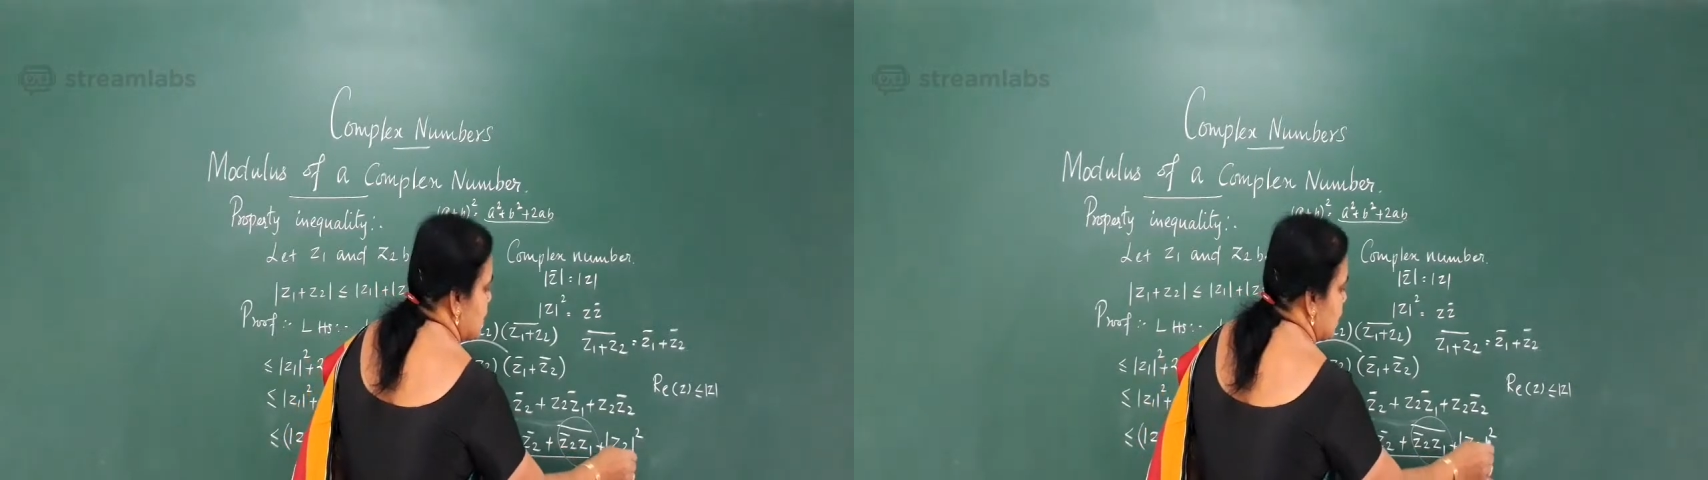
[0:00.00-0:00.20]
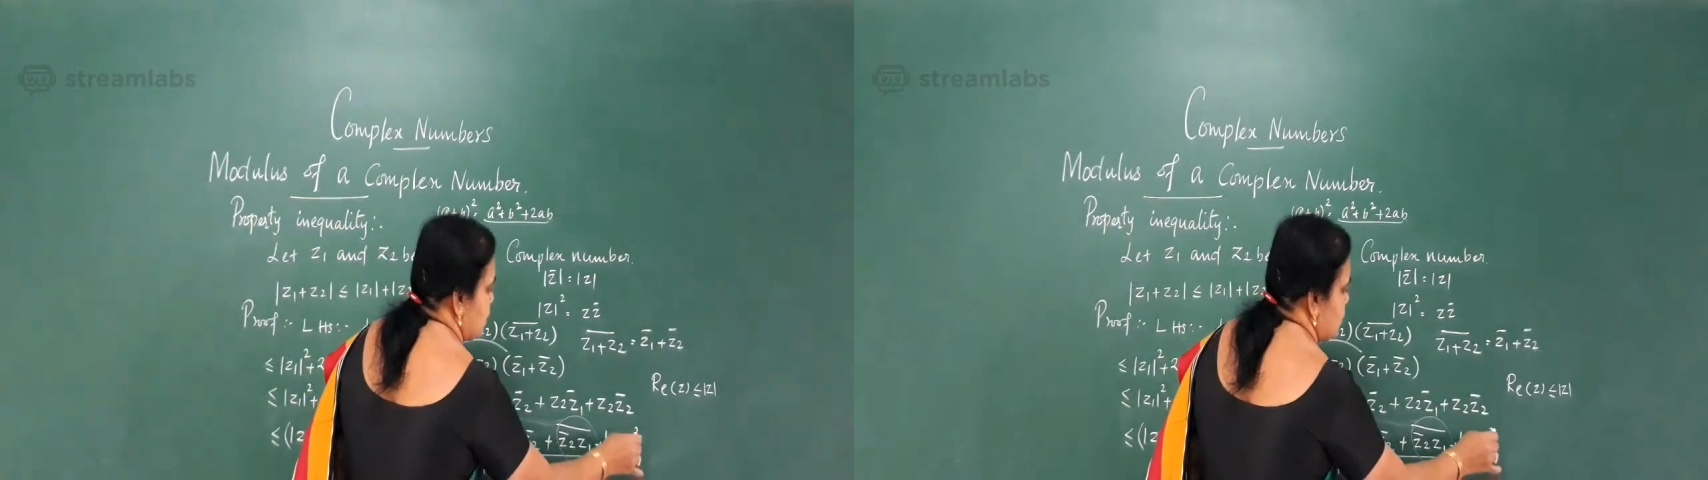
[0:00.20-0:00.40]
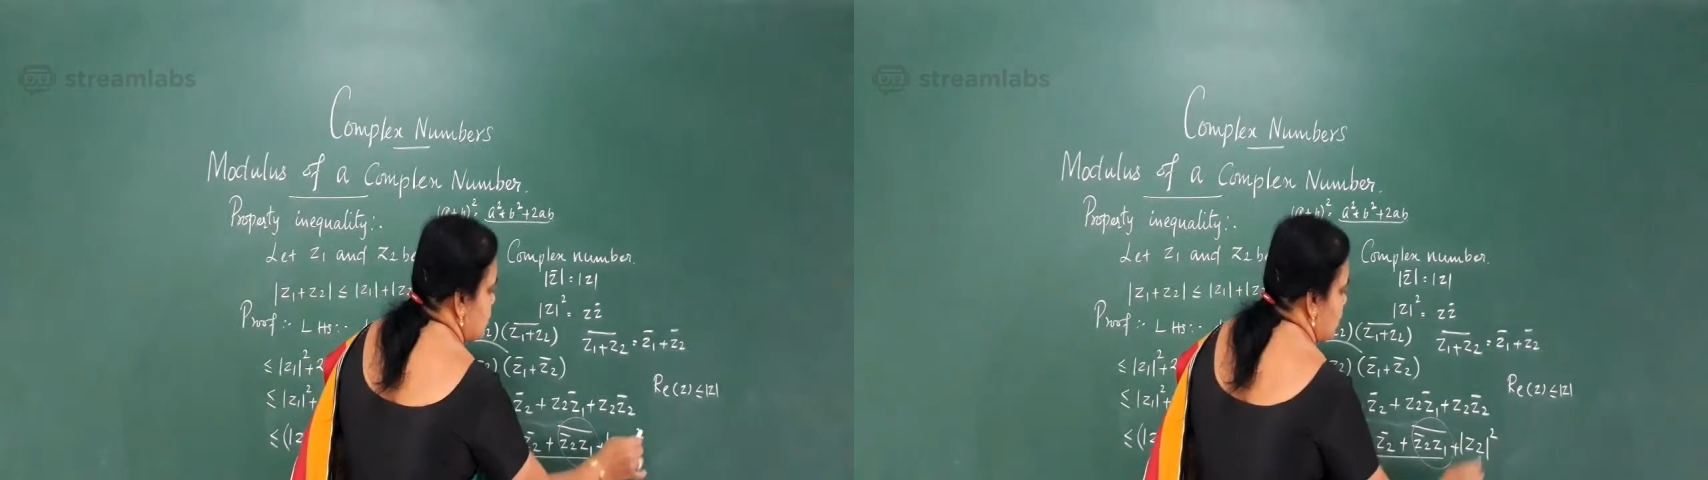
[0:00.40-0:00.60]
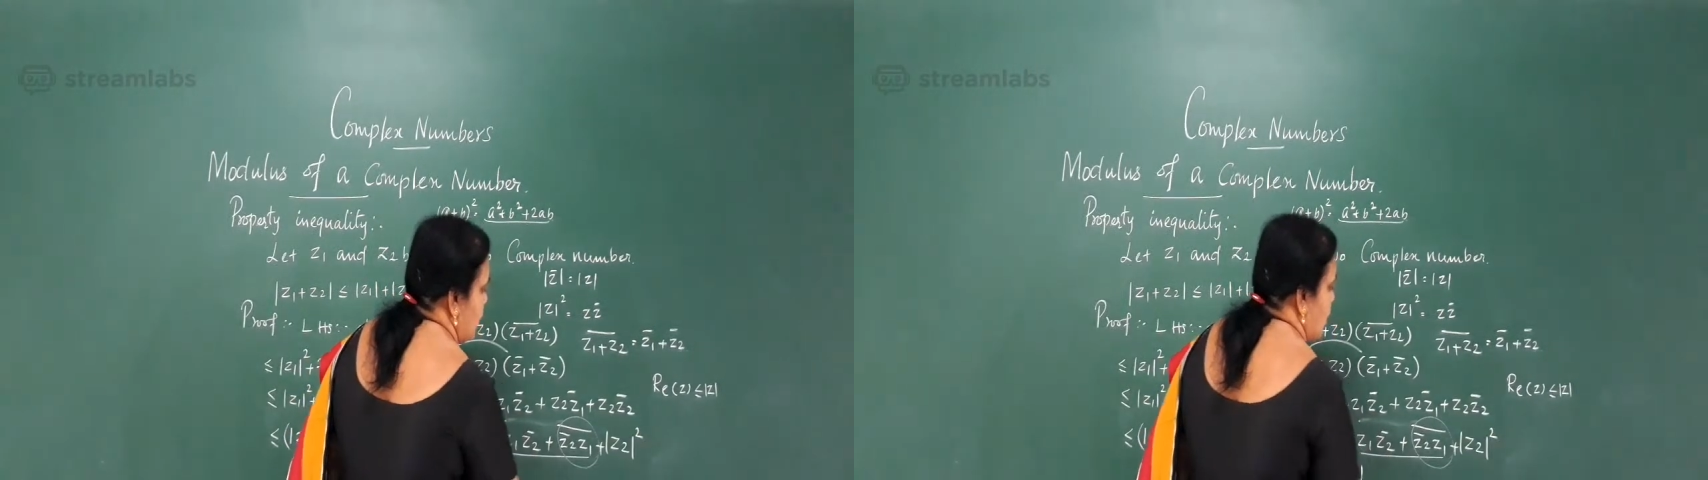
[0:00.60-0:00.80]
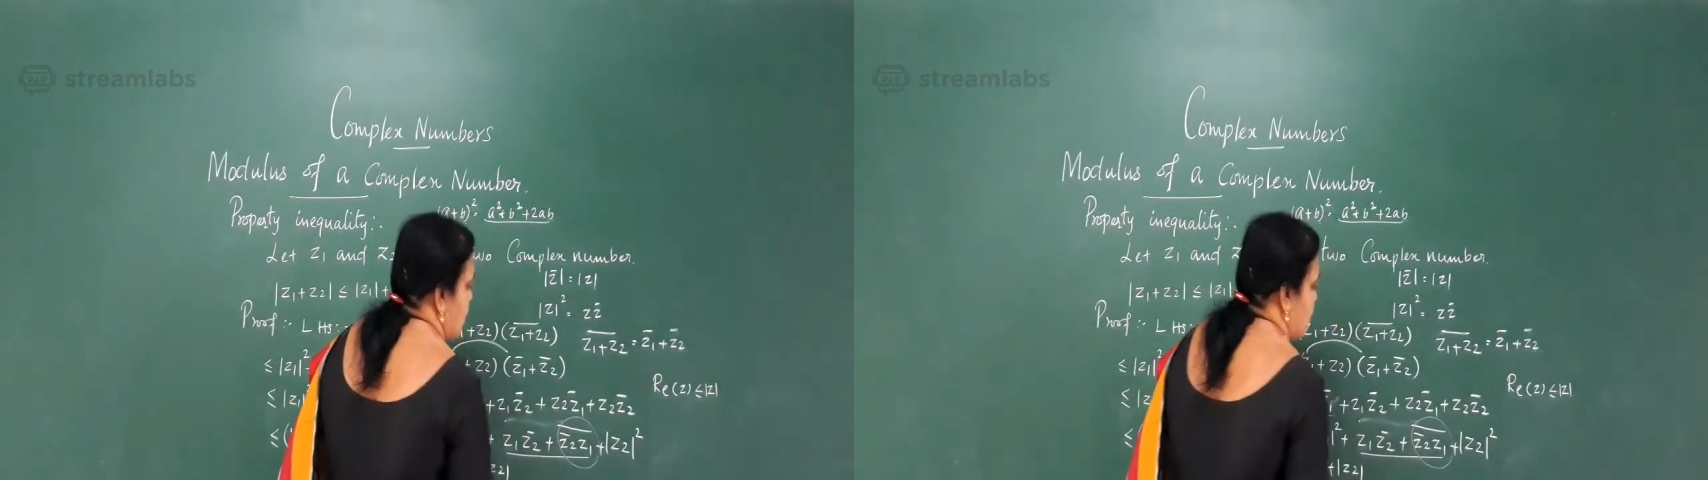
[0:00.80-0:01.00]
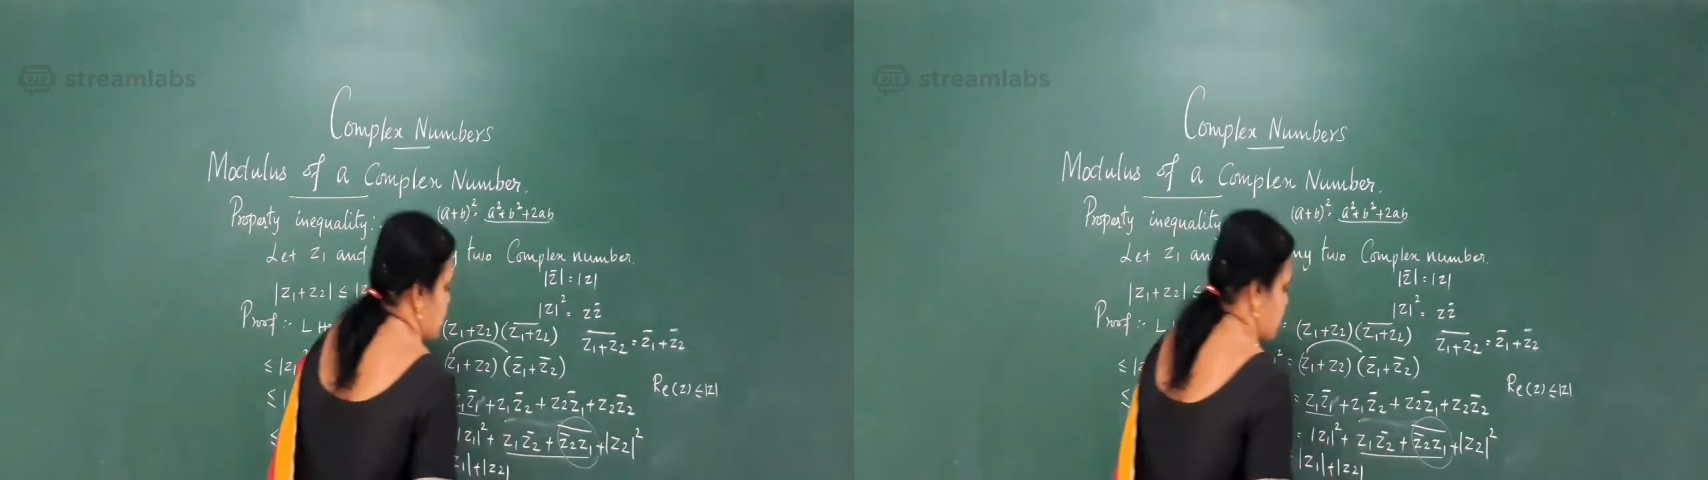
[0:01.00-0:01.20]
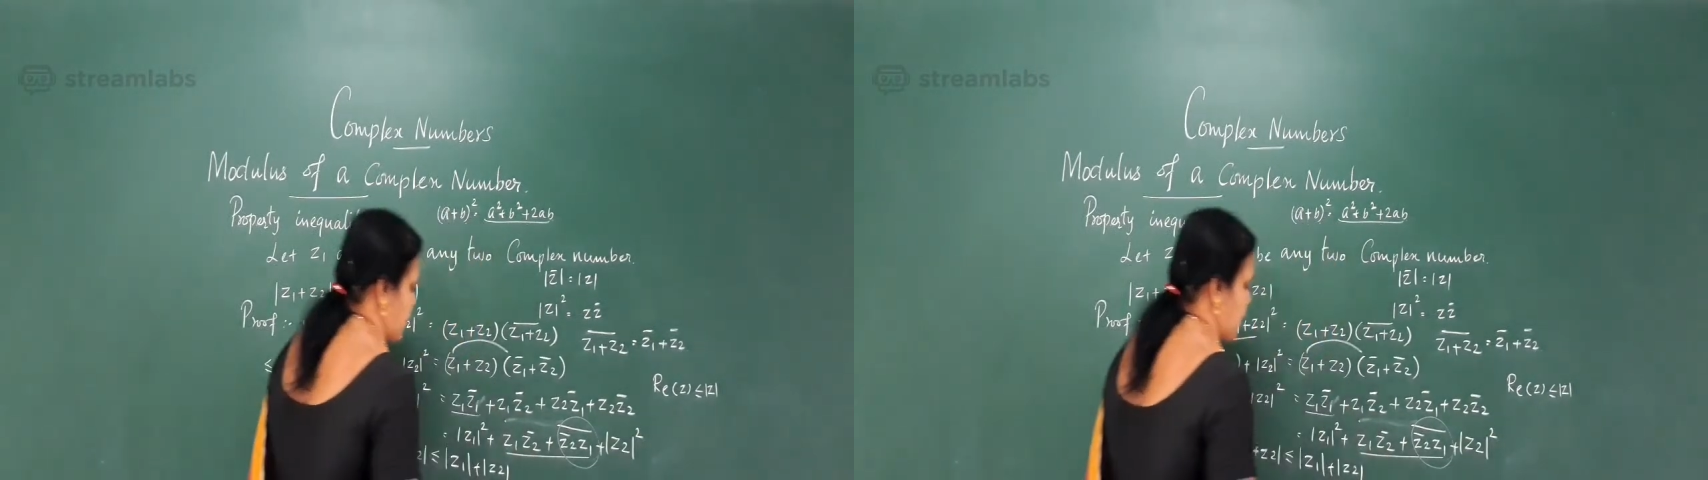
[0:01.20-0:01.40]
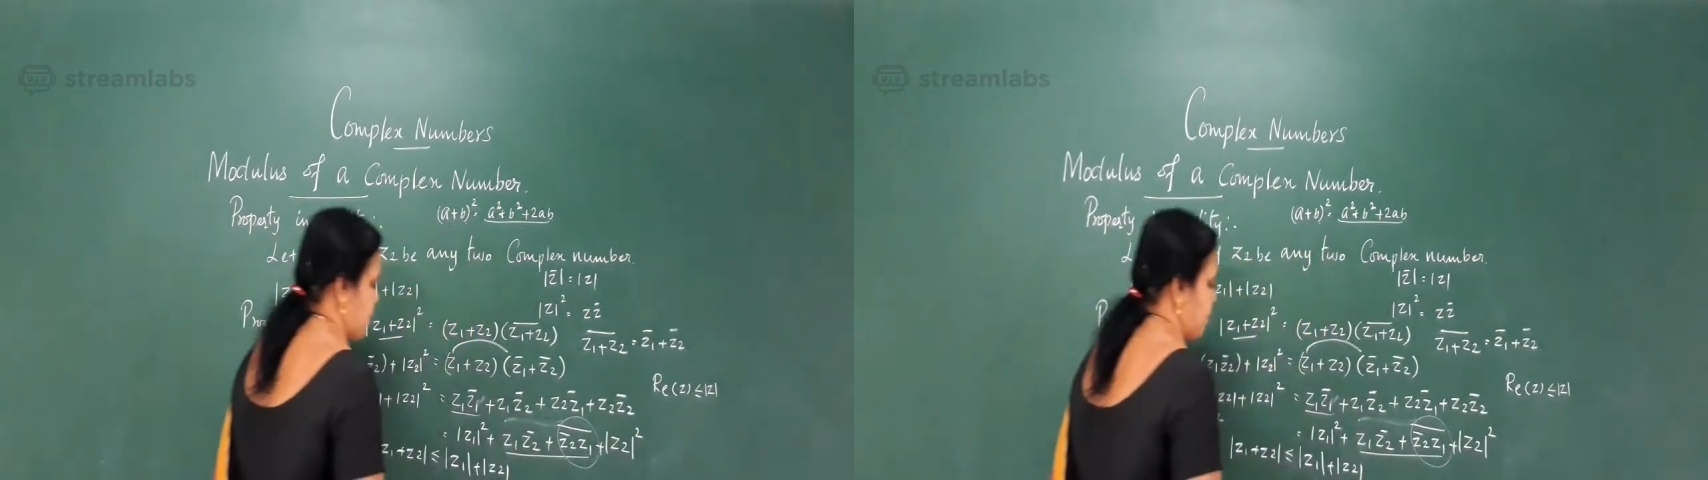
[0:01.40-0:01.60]
z2
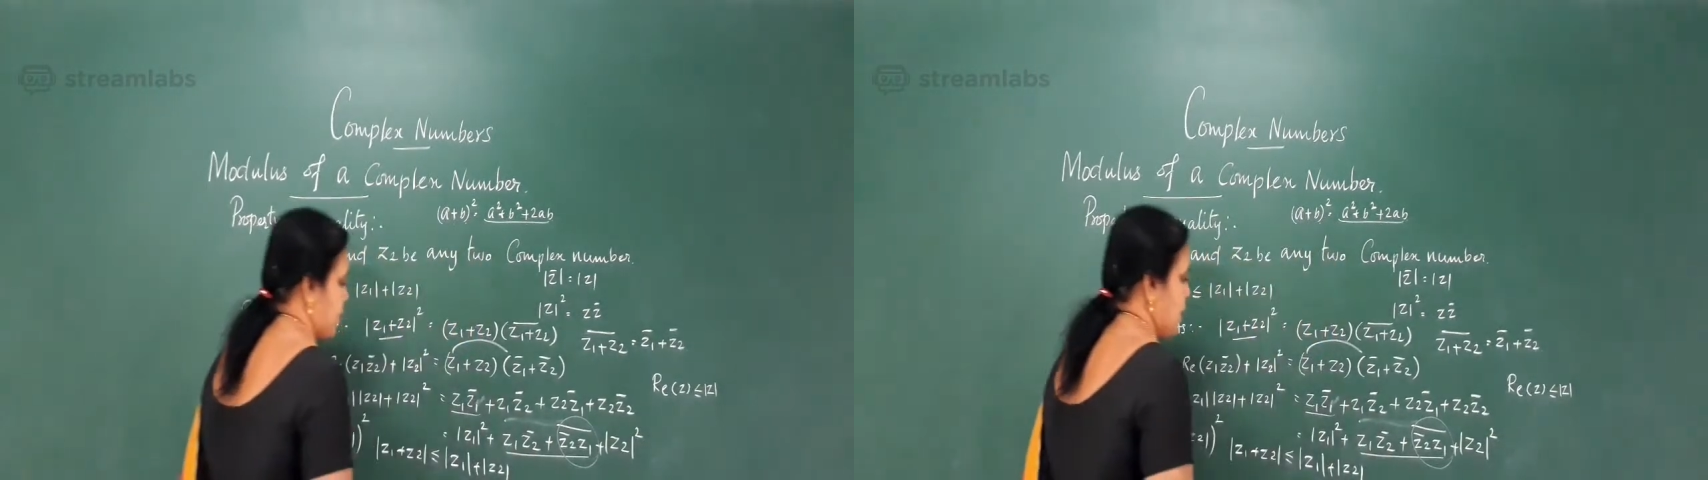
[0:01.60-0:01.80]
square.